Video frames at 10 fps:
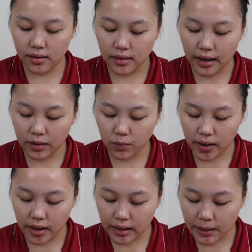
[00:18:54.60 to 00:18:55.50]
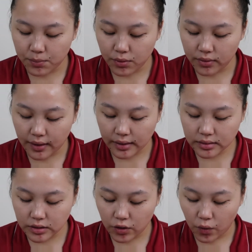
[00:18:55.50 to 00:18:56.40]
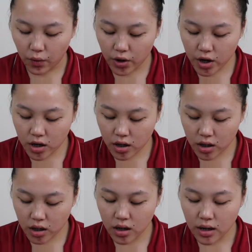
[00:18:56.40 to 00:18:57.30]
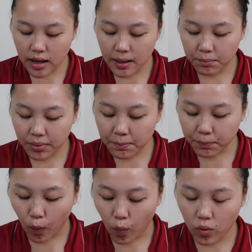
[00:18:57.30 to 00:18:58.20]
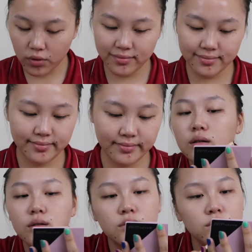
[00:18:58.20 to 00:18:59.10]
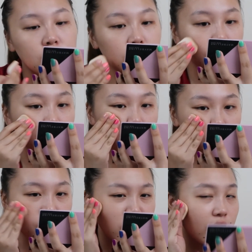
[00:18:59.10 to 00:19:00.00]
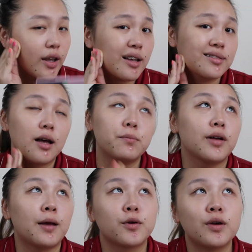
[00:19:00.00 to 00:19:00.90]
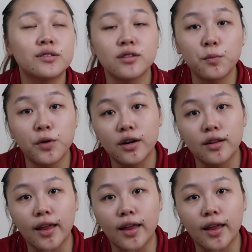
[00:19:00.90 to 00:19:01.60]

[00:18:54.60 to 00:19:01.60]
That way it can protect your pimple. So if, example, I'm going somewhere